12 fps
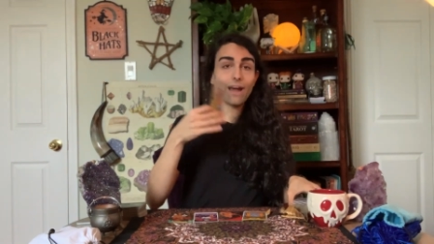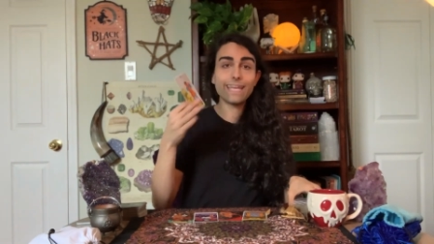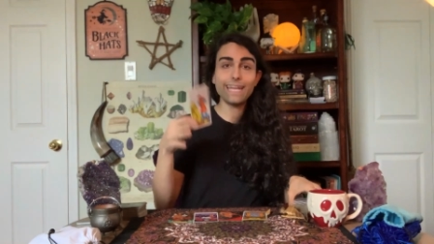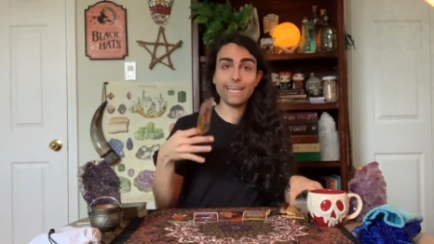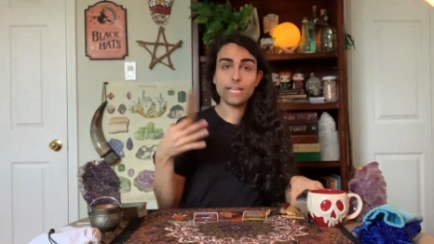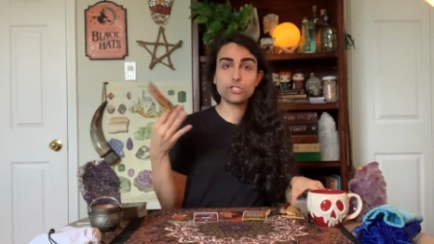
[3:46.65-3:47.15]
I
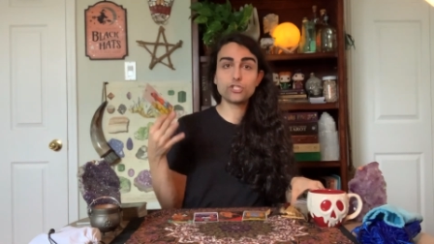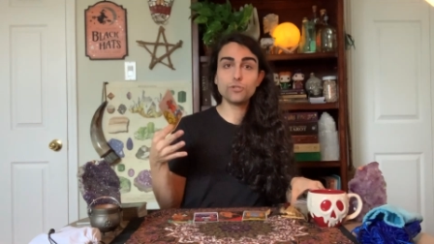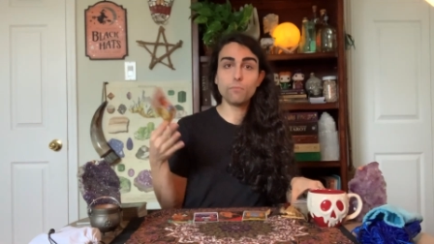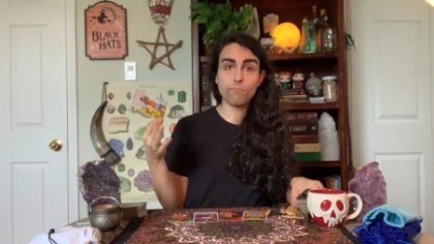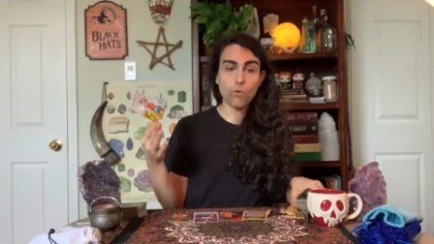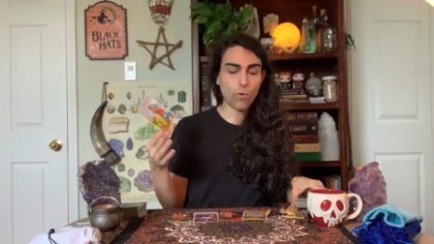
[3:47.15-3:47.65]
get
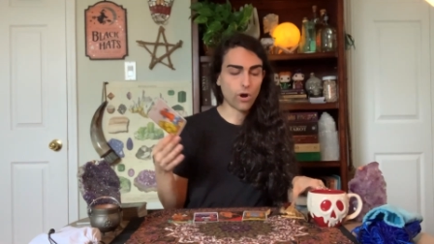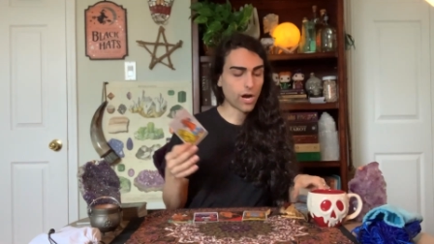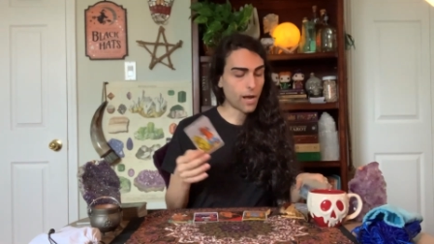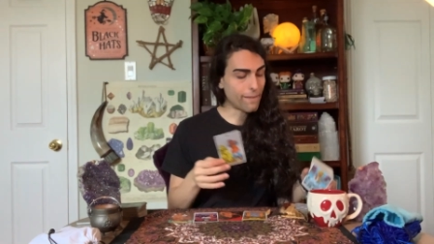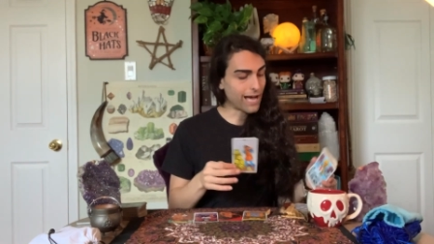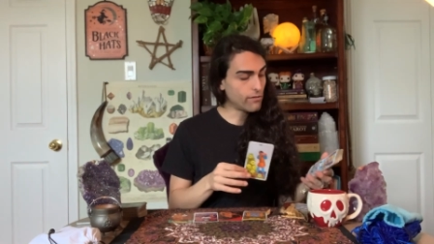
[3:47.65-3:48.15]
into more
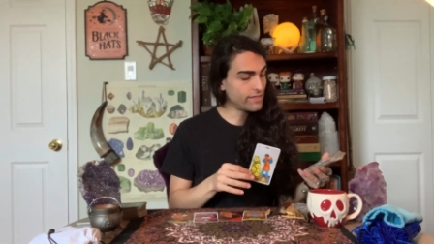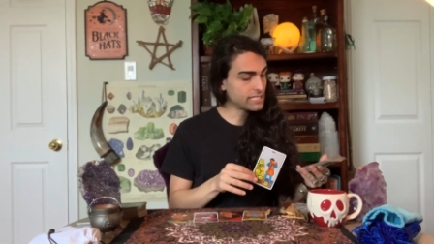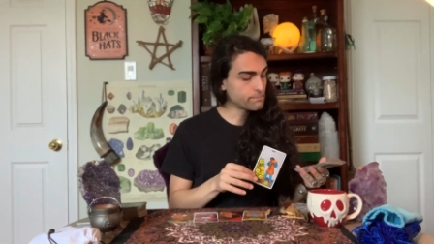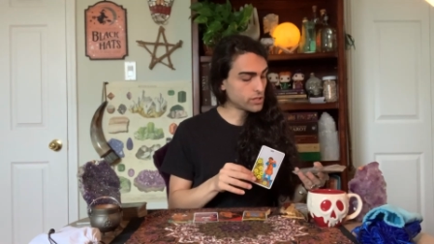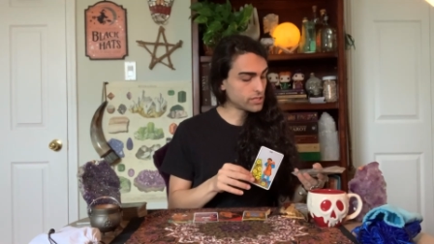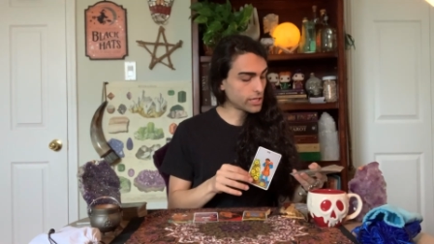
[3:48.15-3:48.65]
about
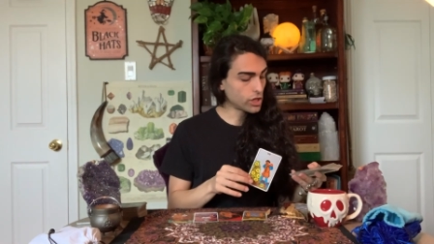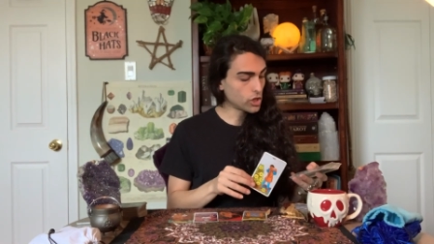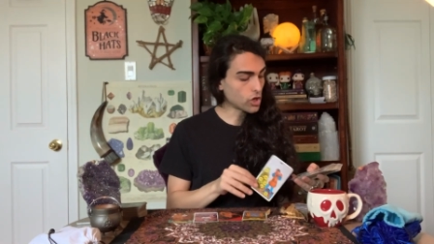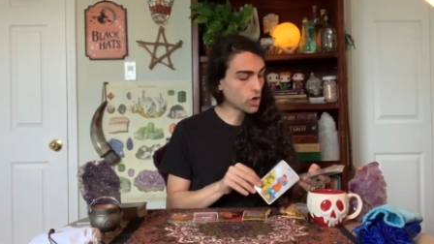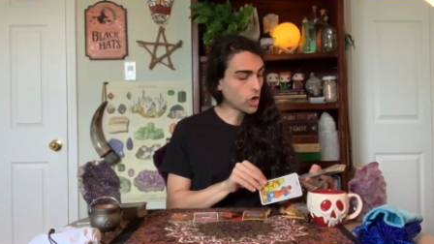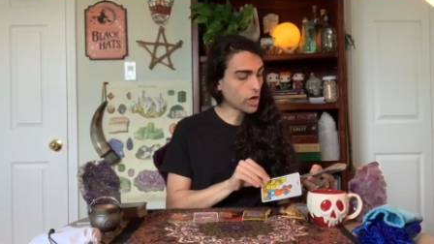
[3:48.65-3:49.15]
this
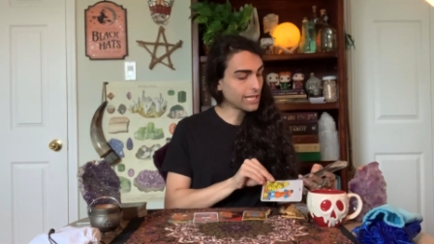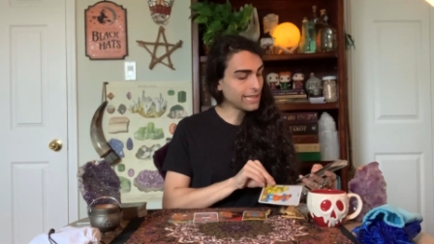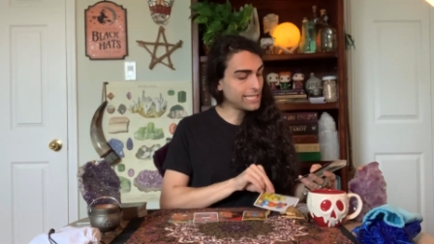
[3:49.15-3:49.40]
particular card,